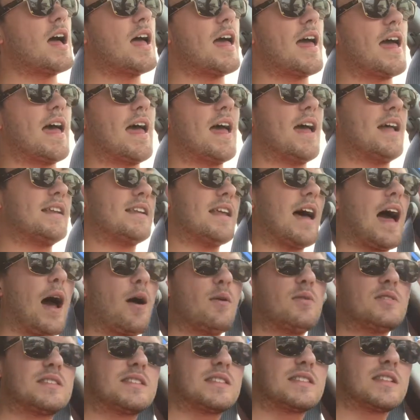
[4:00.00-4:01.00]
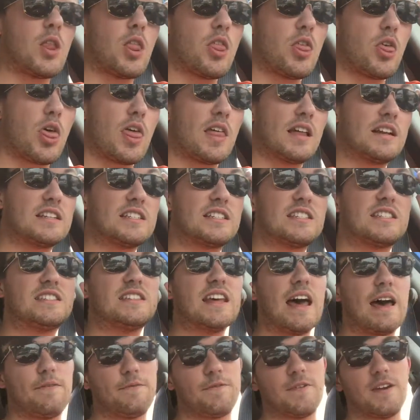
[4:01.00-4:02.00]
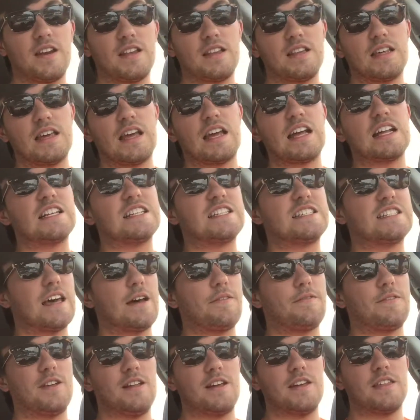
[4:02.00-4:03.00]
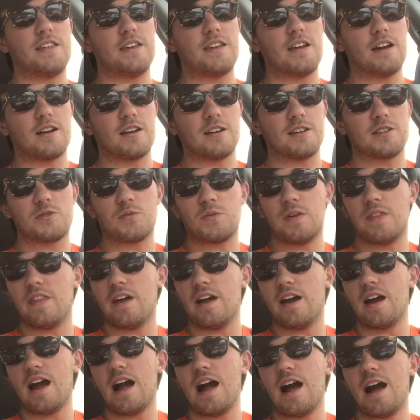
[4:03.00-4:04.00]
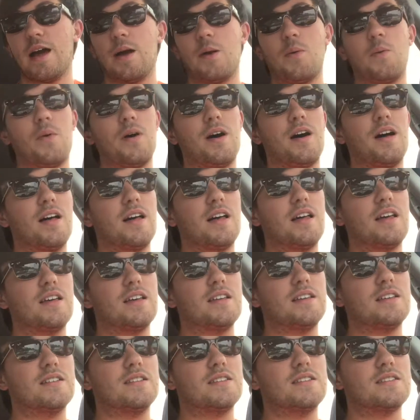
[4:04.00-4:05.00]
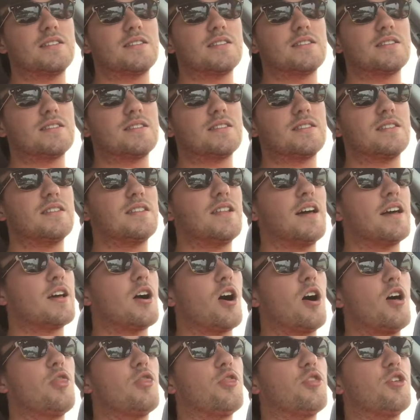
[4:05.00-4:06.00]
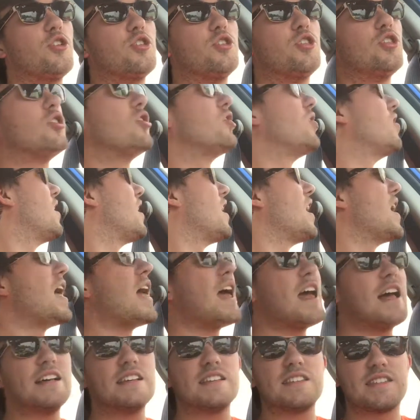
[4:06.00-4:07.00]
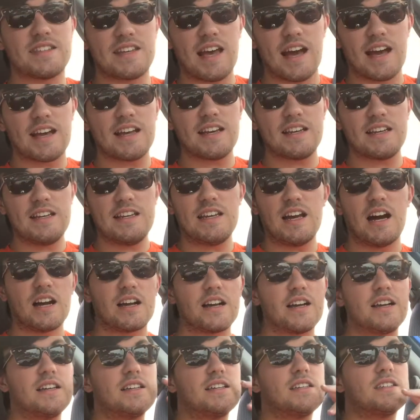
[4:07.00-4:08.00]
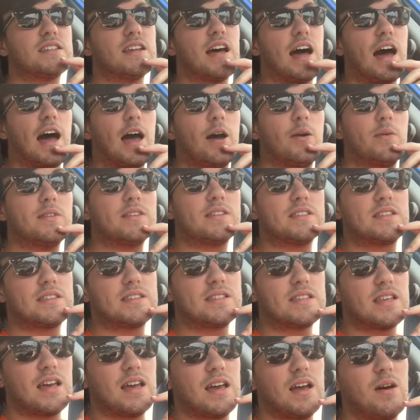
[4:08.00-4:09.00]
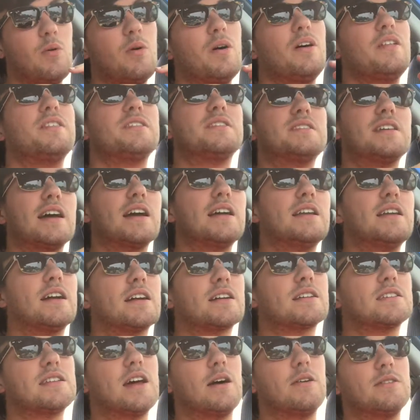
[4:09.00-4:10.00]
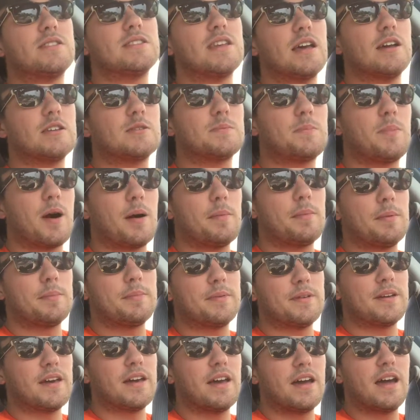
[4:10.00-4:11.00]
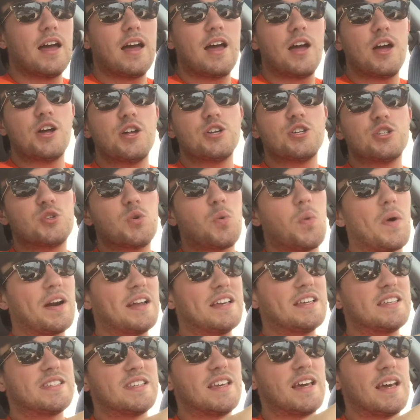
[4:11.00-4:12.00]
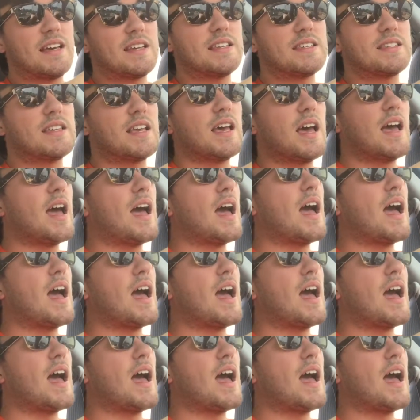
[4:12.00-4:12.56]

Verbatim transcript: and I was definitely, definitely the youngest one there. I was like the second youngest. I would say, well, the second youngest I would say is probably 26.